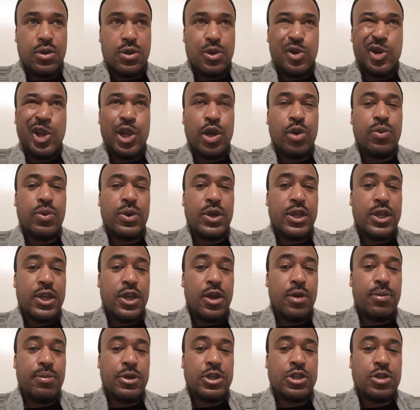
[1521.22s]
They don't really
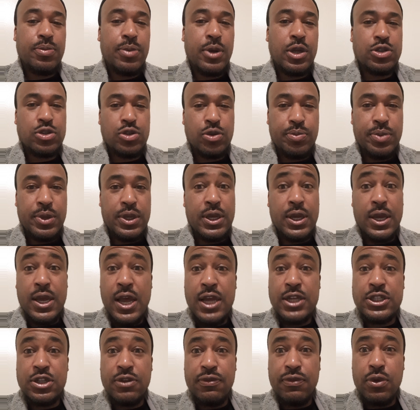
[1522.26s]
care much about you being
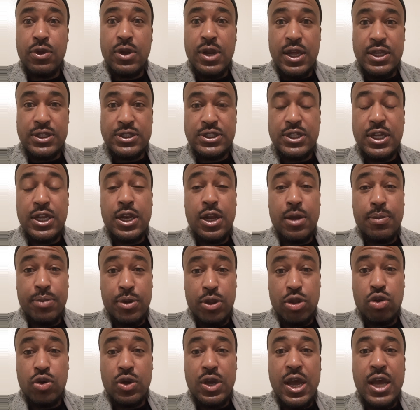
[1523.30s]
conscious if you're not saying nothing,
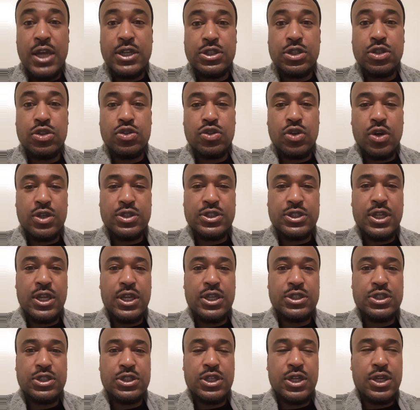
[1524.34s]
but you conscious, you start
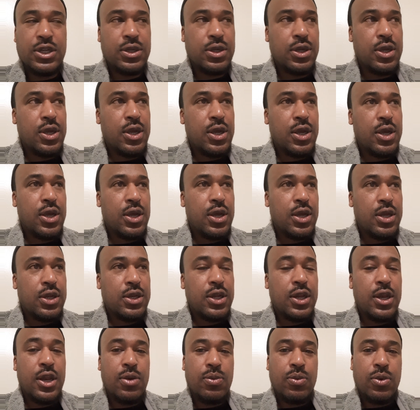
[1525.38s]
saying shit,
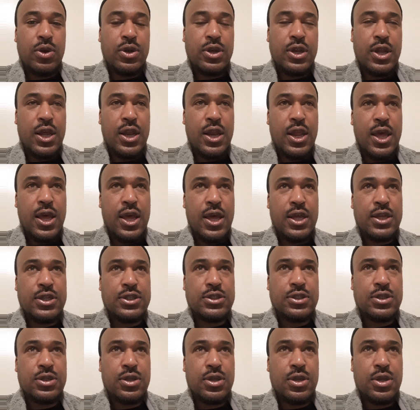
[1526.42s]
then they want that ass.
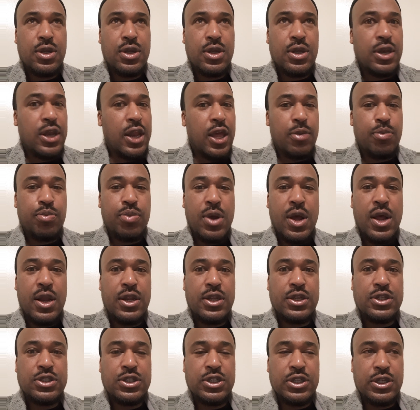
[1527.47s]
Like Prodigy.